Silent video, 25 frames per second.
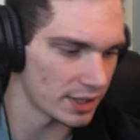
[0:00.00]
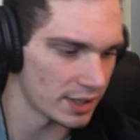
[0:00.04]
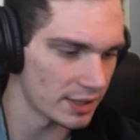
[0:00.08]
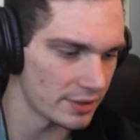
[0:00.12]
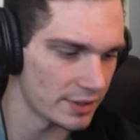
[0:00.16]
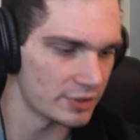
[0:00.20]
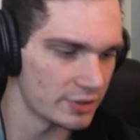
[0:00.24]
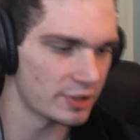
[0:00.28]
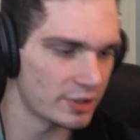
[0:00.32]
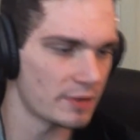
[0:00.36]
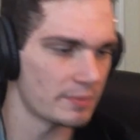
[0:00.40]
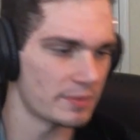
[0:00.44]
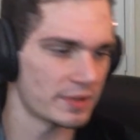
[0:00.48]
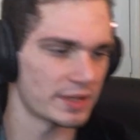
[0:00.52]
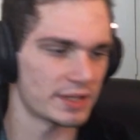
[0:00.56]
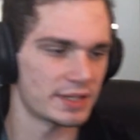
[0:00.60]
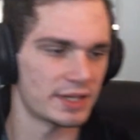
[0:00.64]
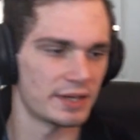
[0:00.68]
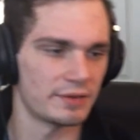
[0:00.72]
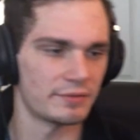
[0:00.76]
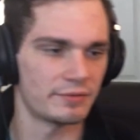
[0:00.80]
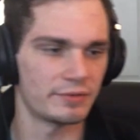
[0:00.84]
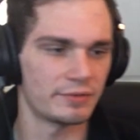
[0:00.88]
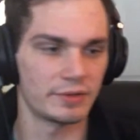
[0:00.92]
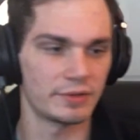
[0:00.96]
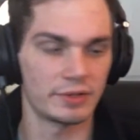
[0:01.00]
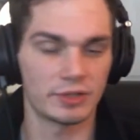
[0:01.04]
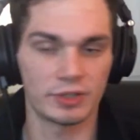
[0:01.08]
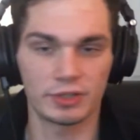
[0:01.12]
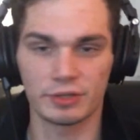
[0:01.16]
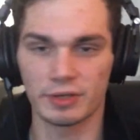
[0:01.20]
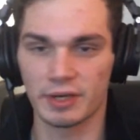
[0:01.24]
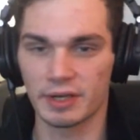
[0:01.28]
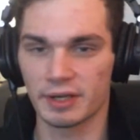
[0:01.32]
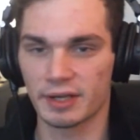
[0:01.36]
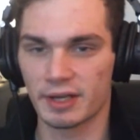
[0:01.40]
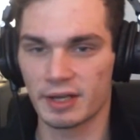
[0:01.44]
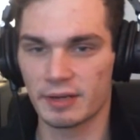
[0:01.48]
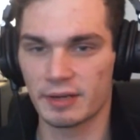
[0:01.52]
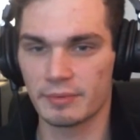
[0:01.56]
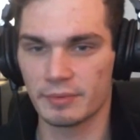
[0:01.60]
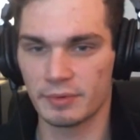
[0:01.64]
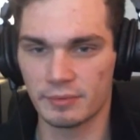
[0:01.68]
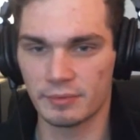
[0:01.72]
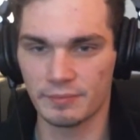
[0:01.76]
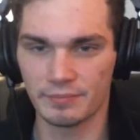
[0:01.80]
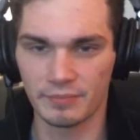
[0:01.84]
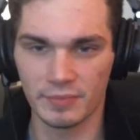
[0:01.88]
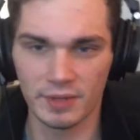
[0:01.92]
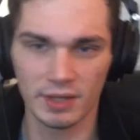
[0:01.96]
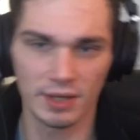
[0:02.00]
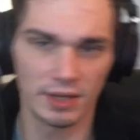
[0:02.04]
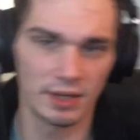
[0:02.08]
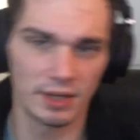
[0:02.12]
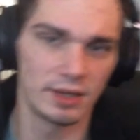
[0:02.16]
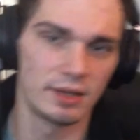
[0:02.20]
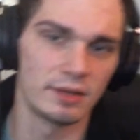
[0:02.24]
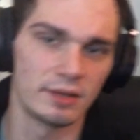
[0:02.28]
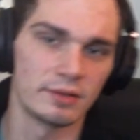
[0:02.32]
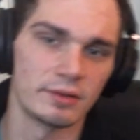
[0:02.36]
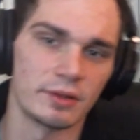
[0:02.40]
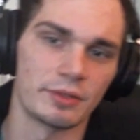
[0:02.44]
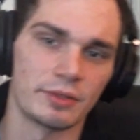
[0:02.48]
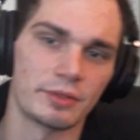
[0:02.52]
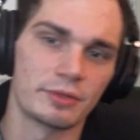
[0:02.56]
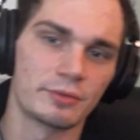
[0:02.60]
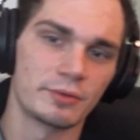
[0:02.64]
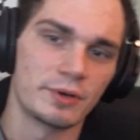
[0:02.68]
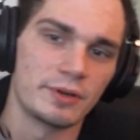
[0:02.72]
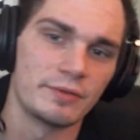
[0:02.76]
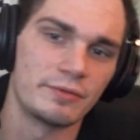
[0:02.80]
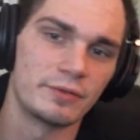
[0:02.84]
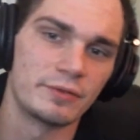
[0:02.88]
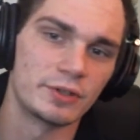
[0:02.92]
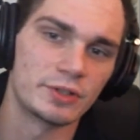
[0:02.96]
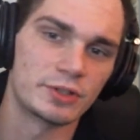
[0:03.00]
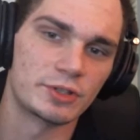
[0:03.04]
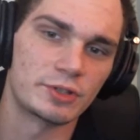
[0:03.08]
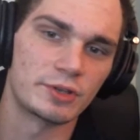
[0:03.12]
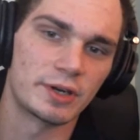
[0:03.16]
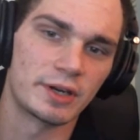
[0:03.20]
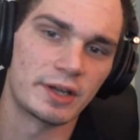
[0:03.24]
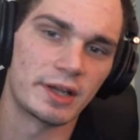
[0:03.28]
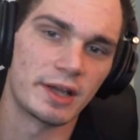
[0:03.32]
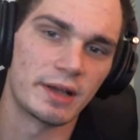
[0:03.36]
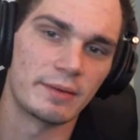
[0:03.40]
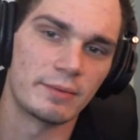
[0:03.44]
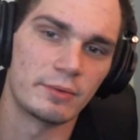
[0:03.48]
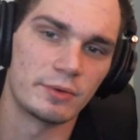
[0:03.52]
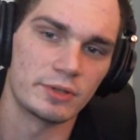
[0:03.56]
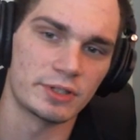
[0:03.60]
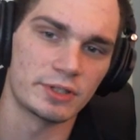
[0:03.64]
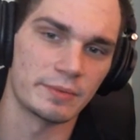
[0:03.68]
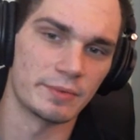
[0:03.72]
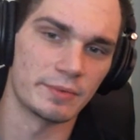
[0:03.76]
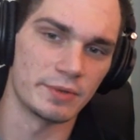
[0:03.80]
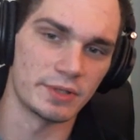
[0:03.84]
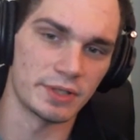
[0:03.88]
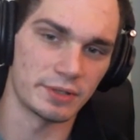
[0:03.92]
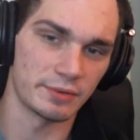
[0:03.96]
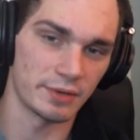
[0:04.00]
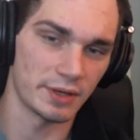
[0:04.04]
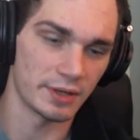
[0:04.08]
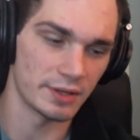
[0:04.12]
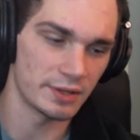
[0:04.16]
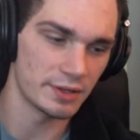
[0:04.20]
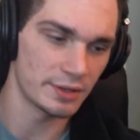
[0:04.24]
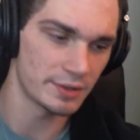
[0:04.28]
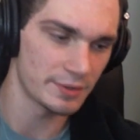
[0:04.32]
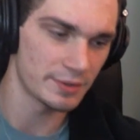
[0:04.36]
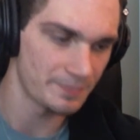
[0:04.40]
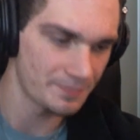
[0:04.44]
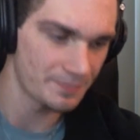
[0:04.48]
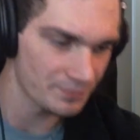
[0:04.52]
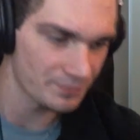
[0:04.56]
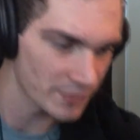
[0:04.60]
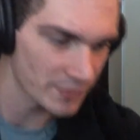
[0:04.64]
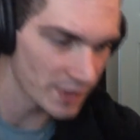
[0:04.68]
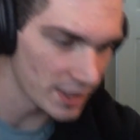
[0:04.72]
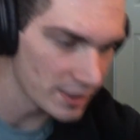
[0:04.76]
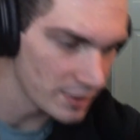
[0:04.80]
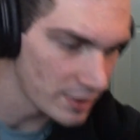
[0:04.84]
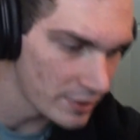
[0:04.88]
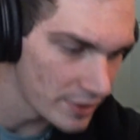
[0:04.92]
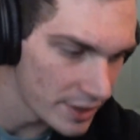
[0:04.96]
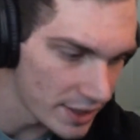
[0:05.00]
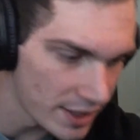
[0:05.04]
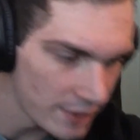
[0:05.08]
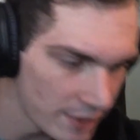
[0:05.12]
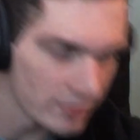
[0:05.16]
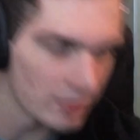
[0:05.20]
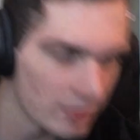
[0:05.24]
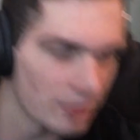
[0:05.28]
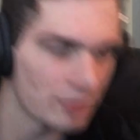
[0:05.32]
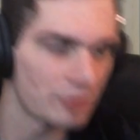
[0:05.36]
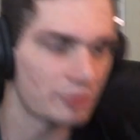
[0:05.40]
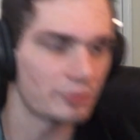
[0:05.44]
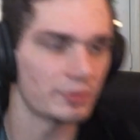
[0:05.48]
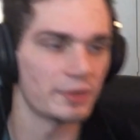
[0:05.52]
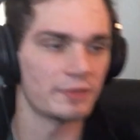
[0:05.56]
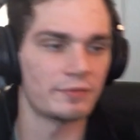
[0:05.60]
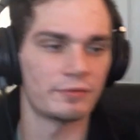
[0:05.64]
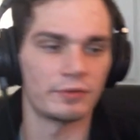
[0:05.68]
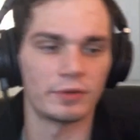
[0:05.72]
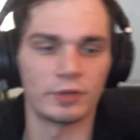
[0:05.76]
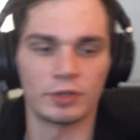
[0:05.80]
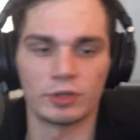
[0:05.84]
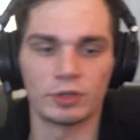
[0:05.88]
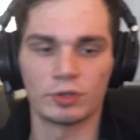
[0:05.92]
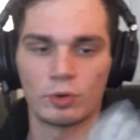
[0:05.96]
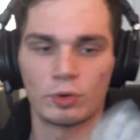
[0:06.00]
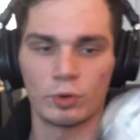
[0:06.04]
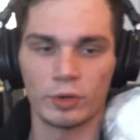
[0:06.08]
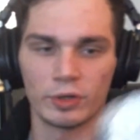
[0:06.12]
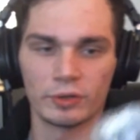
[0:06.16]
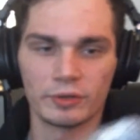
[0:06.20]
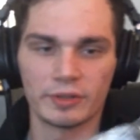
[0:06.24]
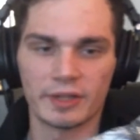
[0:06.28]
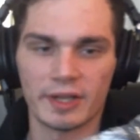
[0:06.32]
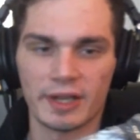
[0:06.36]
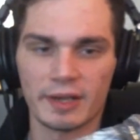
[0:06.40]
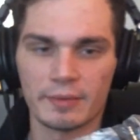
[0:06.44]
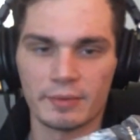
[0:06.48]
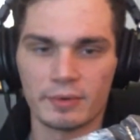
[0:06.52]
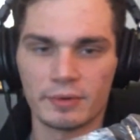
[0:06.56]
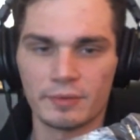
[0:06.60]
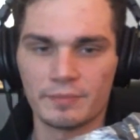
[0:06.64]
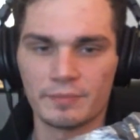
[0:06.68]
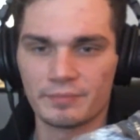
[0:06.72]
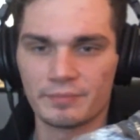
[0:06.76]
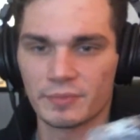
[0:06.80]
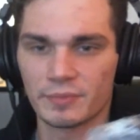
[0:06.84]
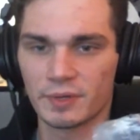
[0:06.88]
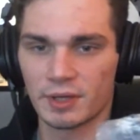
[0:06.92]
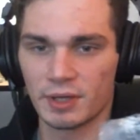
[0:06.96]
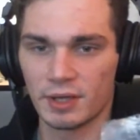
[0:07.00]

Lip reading: They do come with a 10-foot straight cable, a 3-foot straight cable, which I'm using right here, and then they give you a 3-foot coiled cable